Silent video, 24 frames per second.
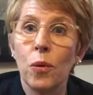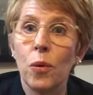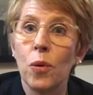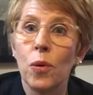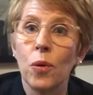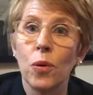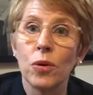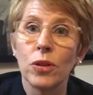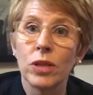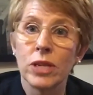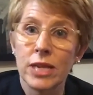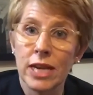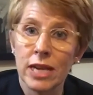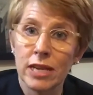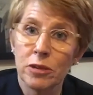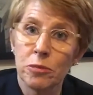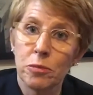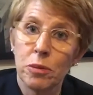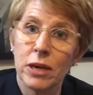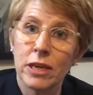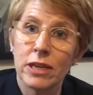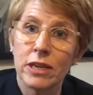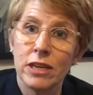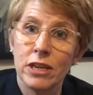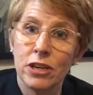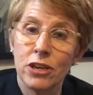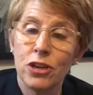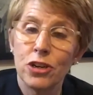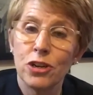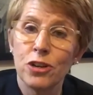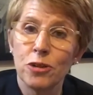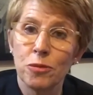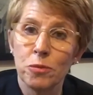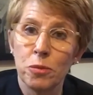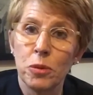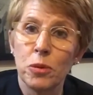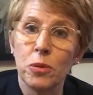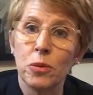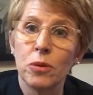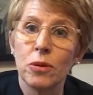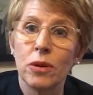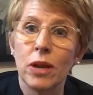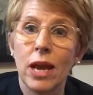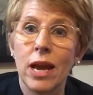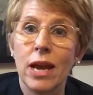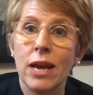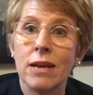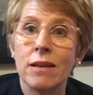or the Tax Practitioners
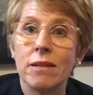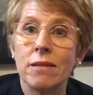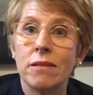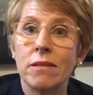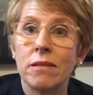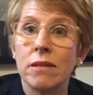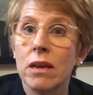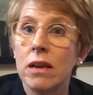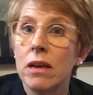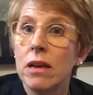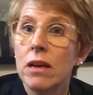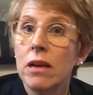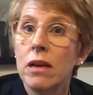Board as